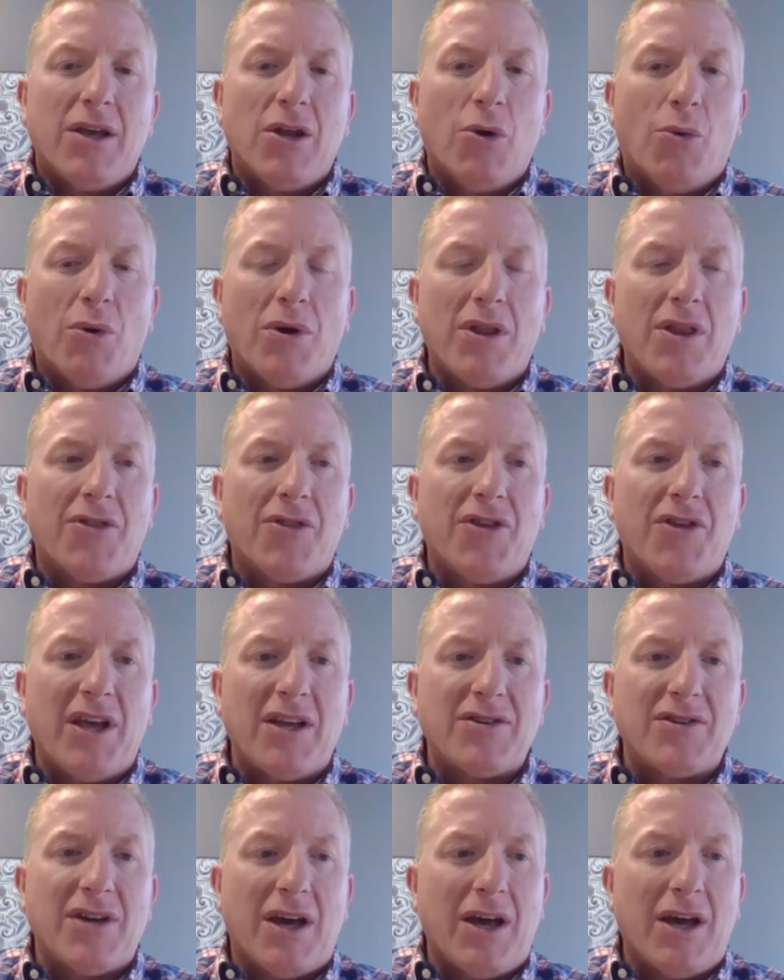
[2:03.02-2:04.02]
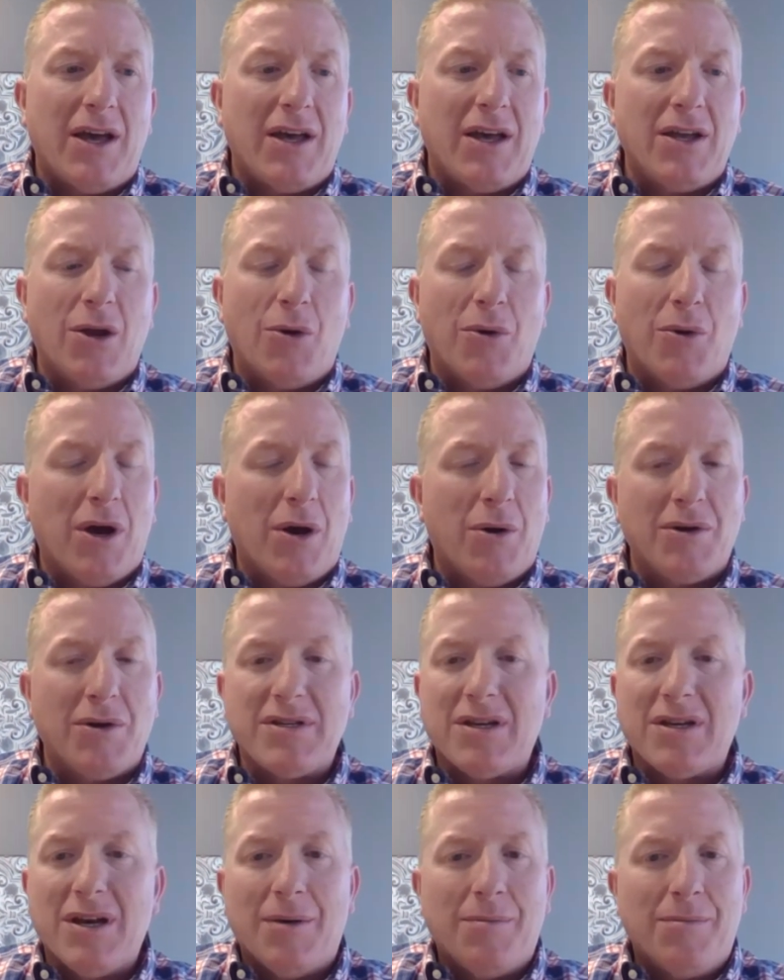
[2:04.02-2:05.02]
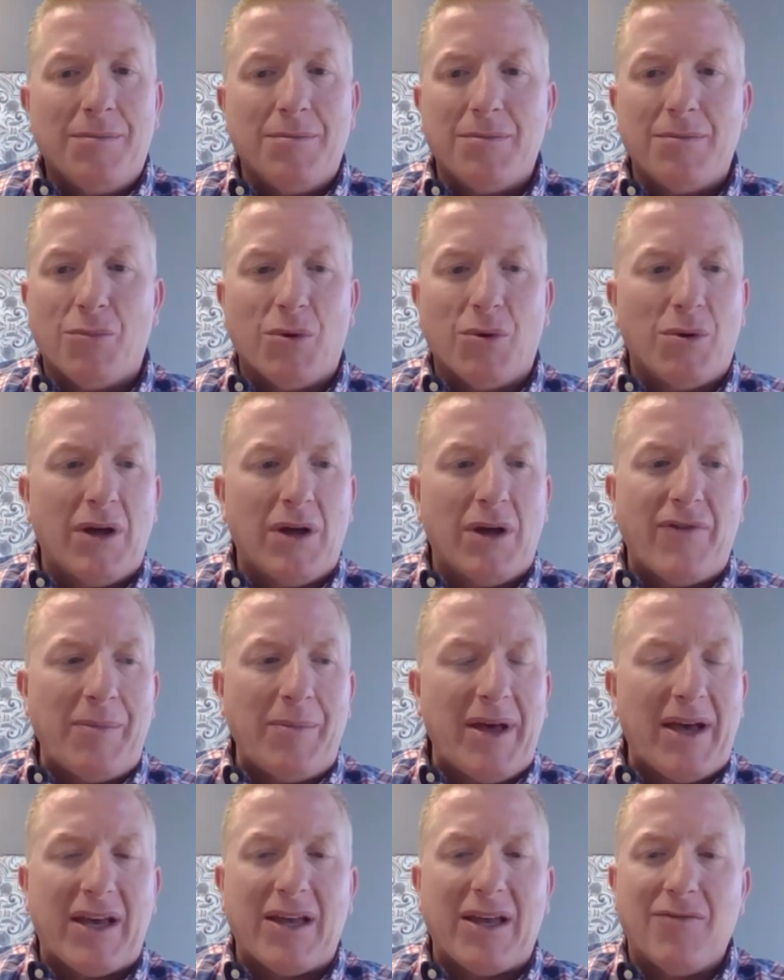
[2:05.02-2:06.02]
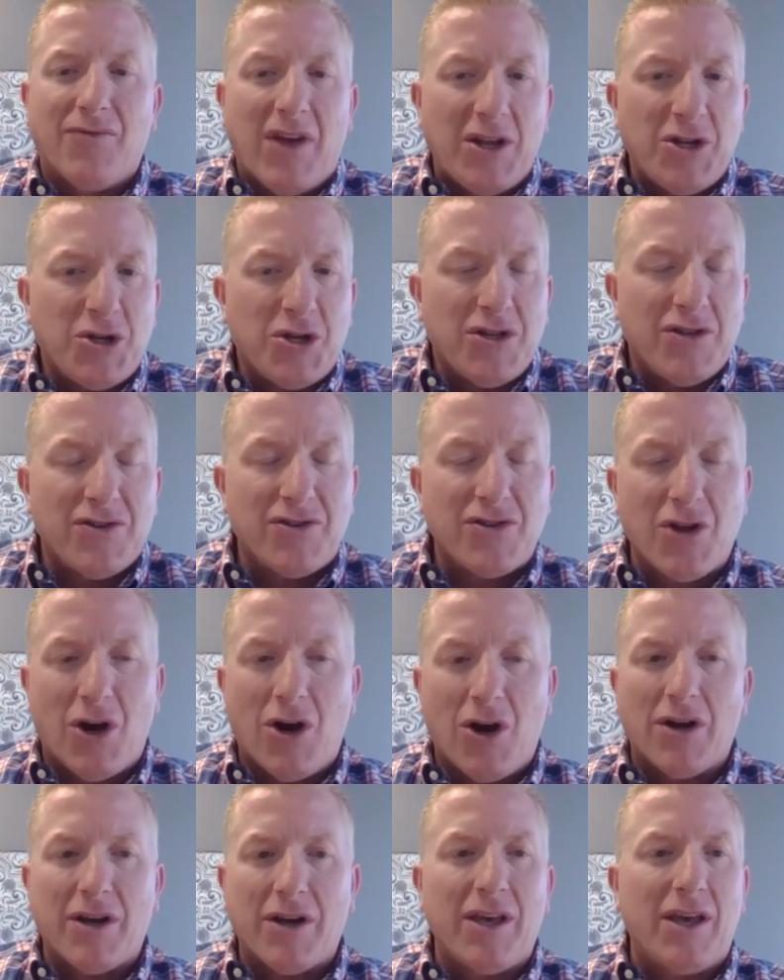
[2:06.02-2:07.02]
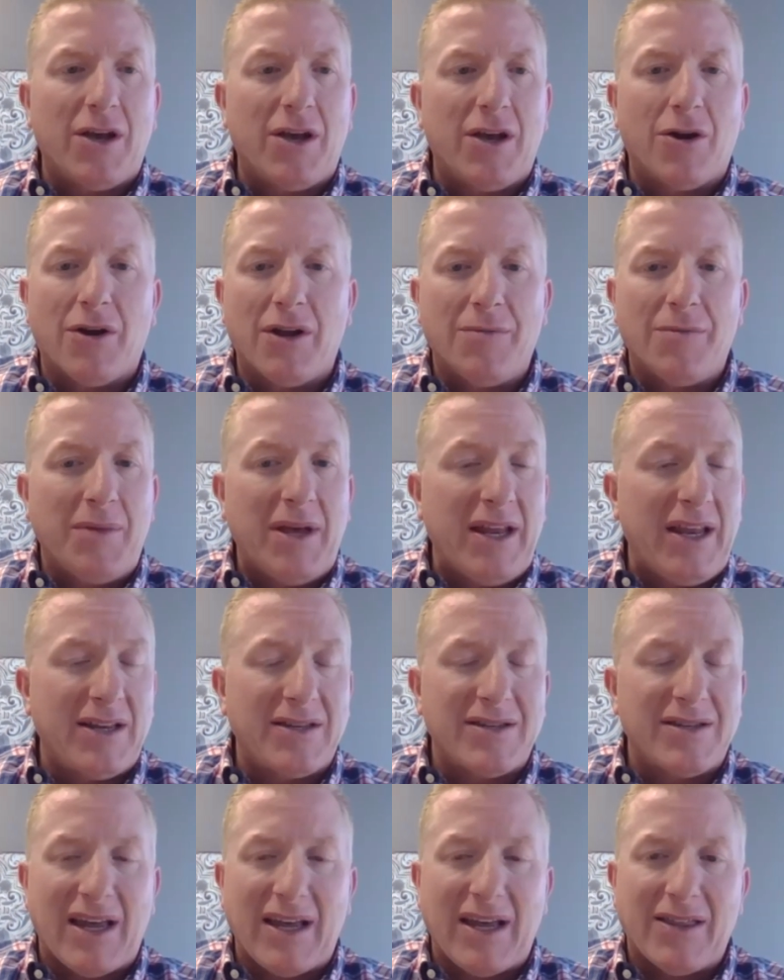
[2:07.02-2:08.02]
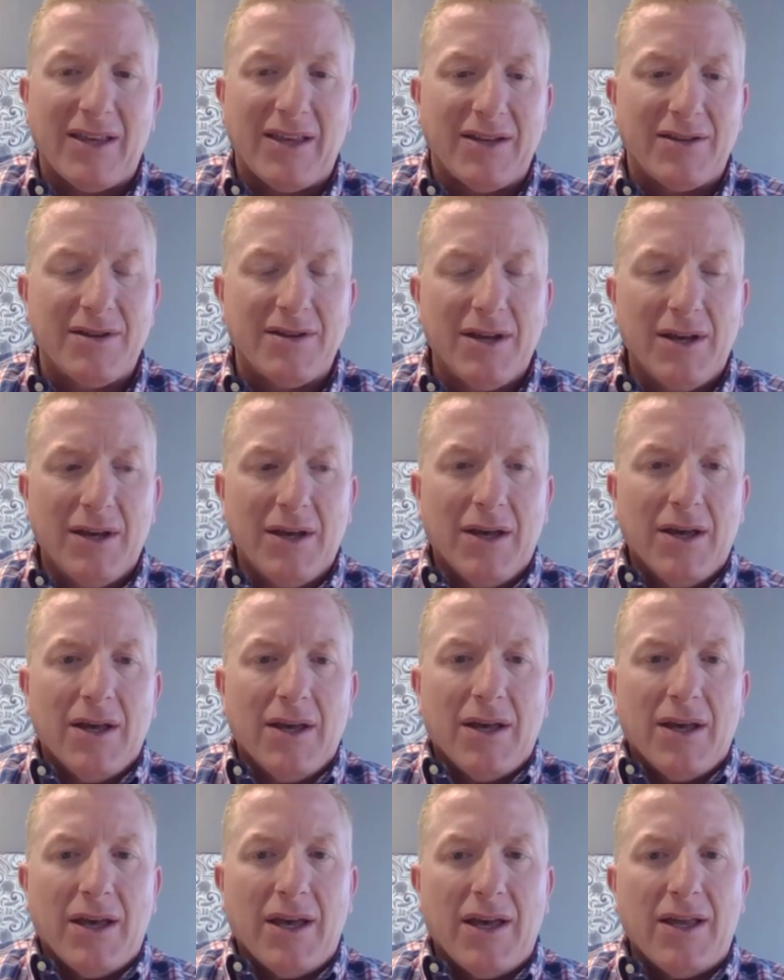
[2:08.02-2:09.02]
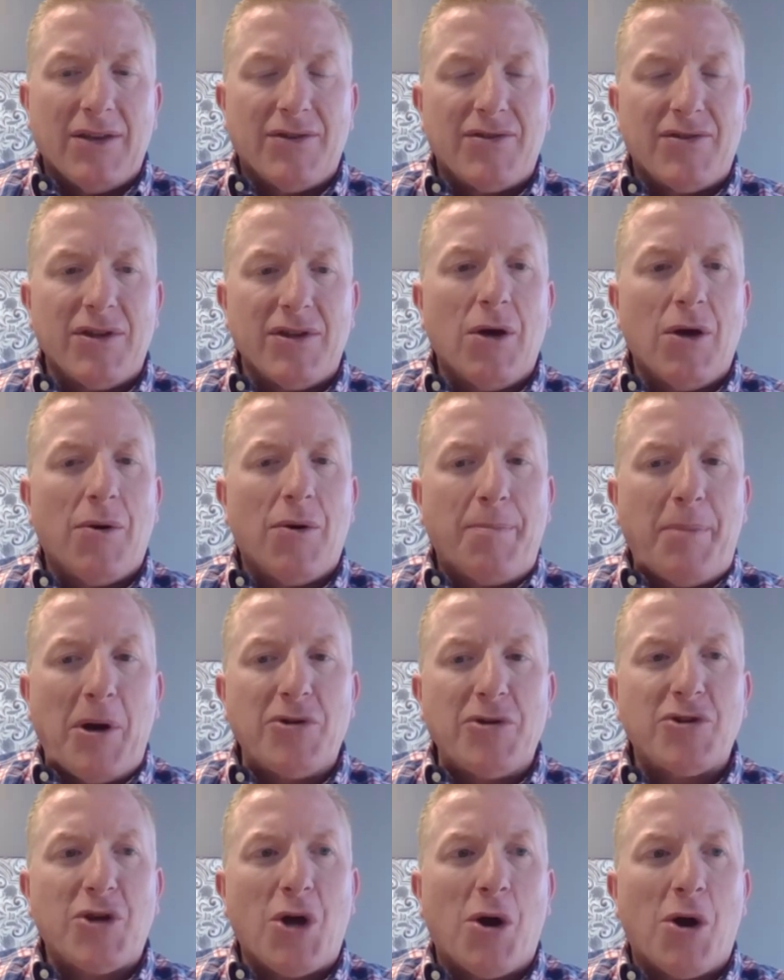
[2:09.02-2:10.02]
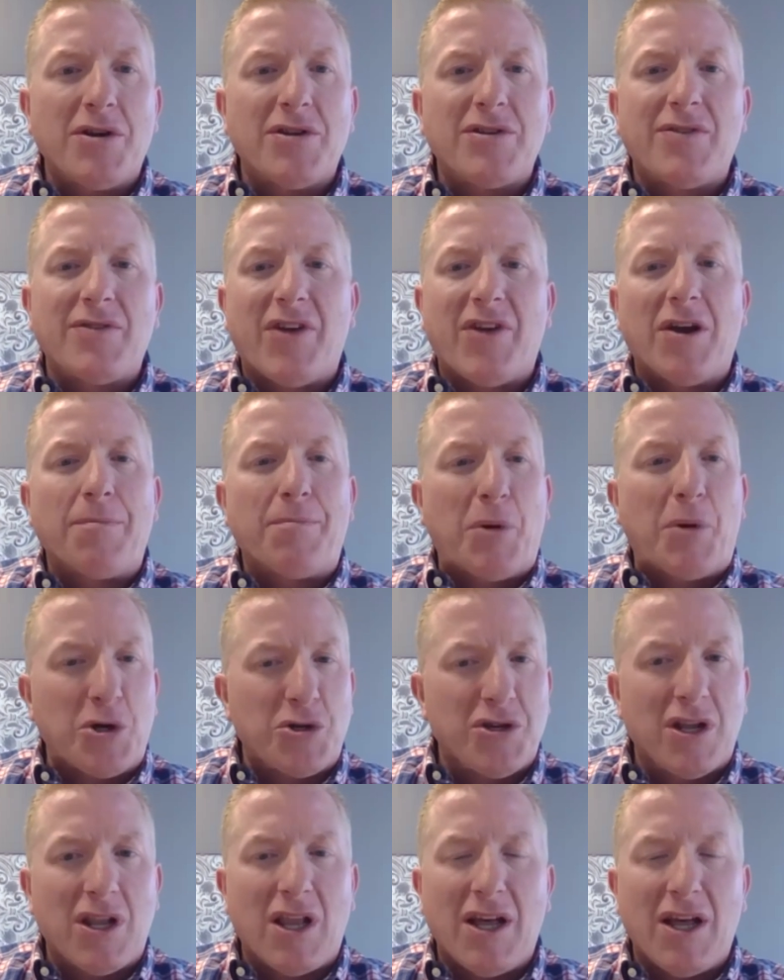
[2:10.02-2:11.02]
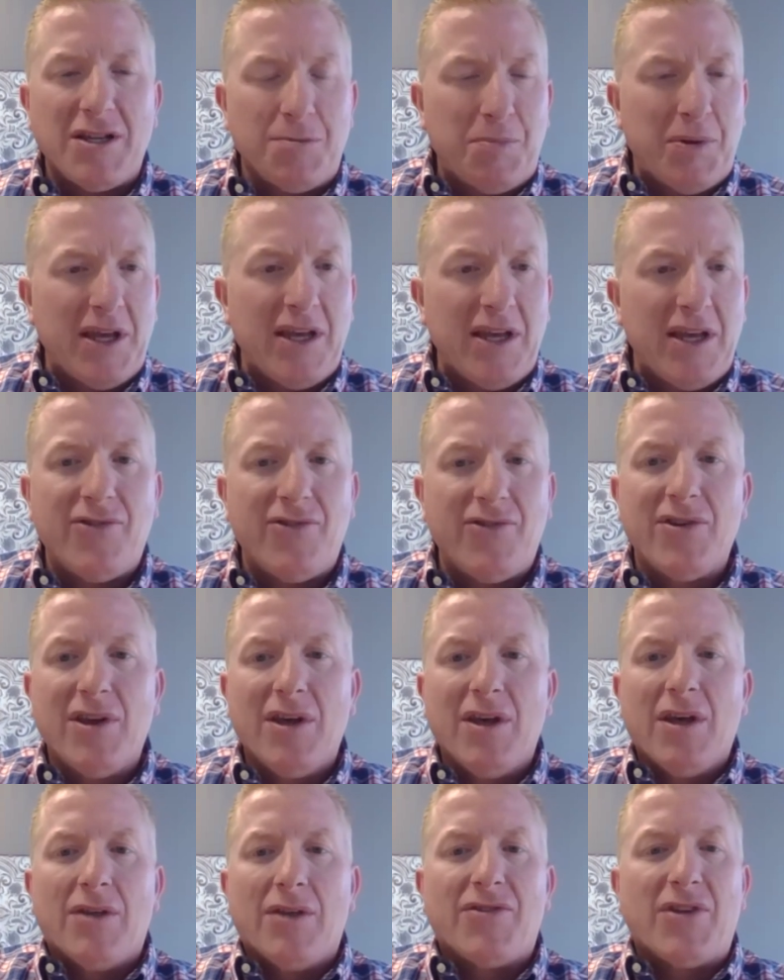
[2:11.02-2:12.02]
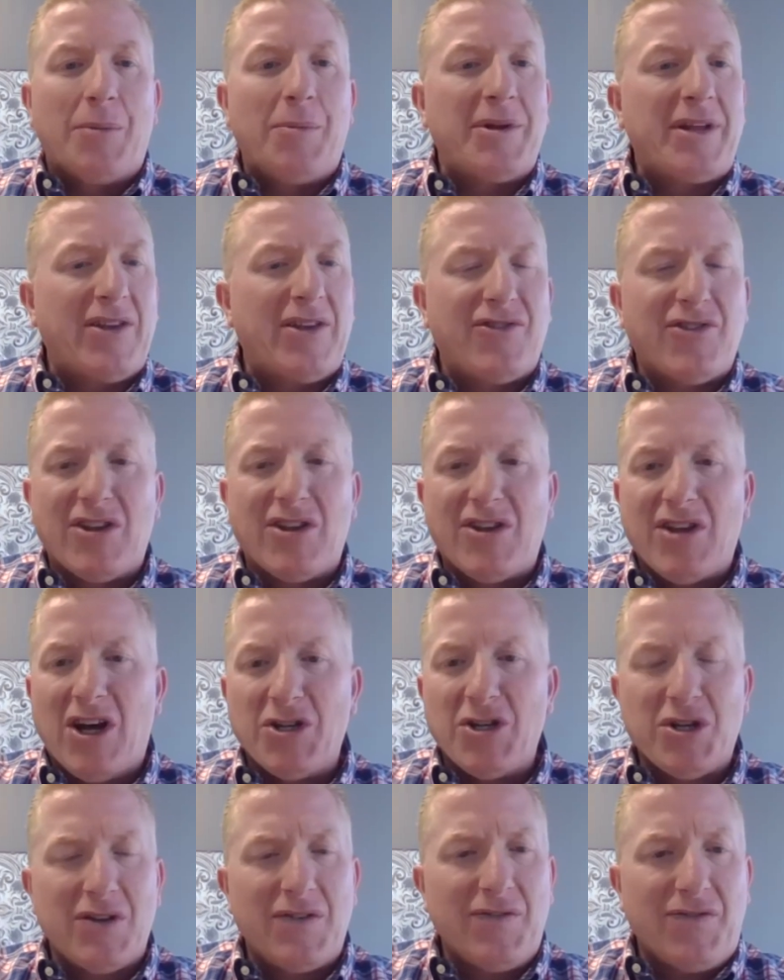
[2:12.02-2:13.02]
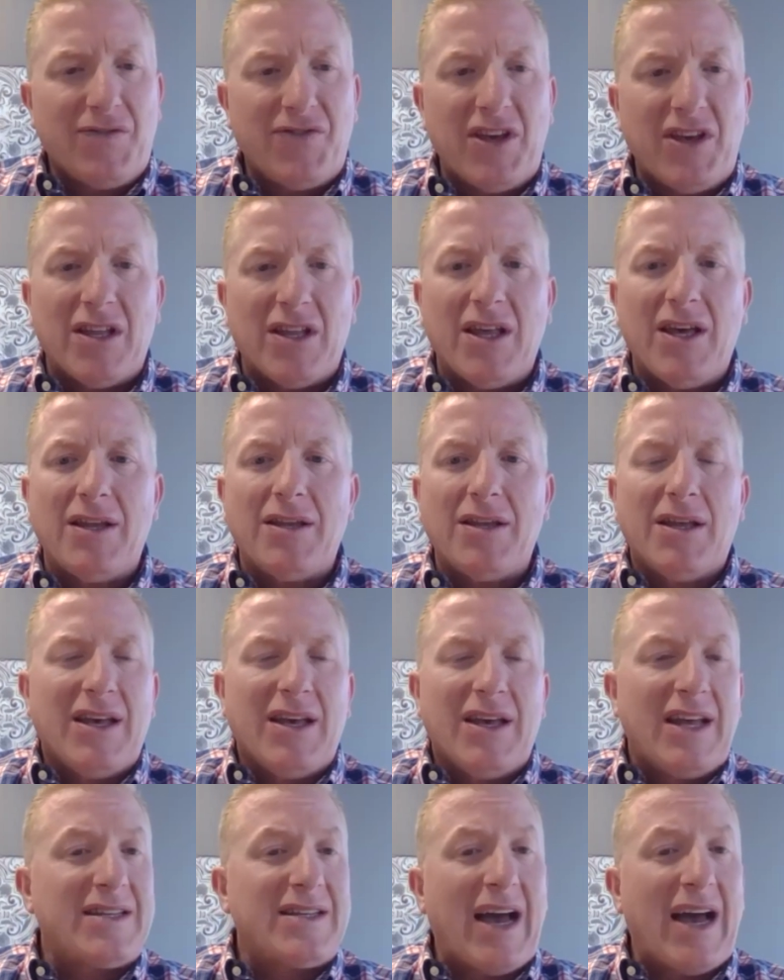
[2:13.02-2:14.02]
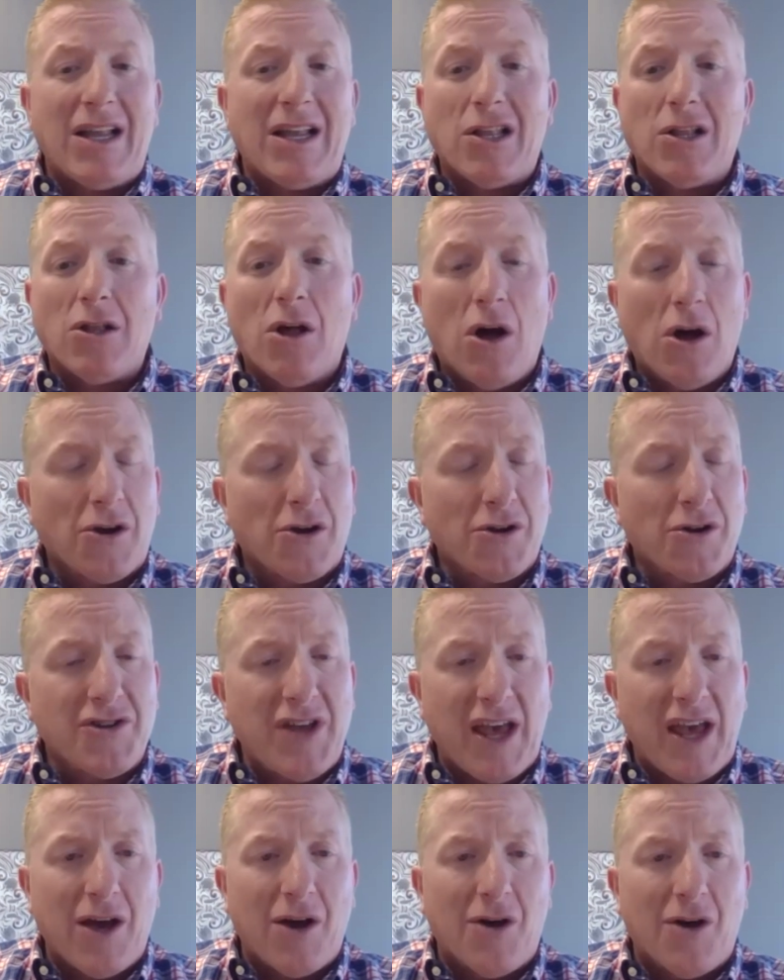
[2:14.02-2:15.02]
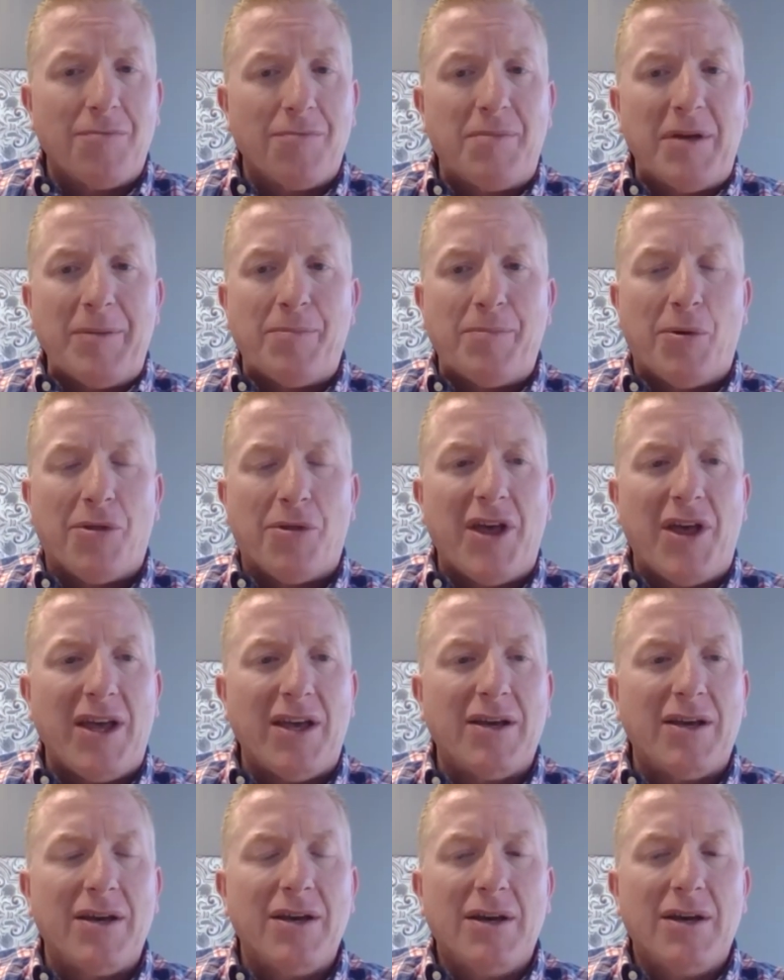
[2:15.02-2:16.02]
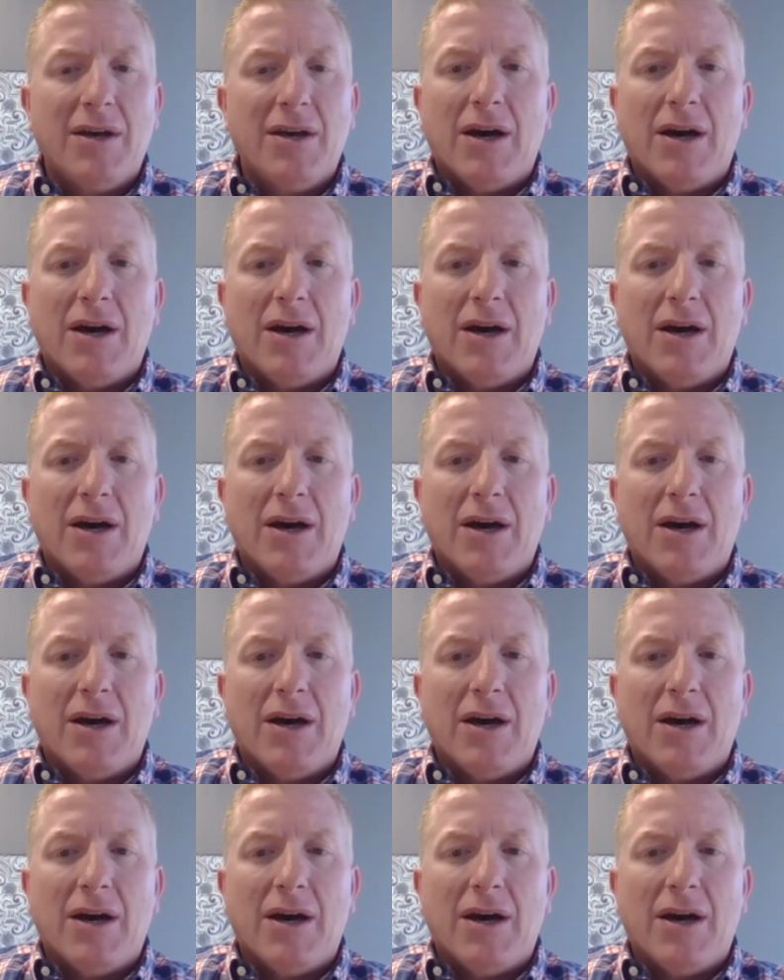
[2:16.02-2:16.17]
one of the things we always come, if I'm at conventions talking or in meetings like this, is a postcard is a very personalized piece. Someone gets to touch it and feel it. It's got a longer tail than people think.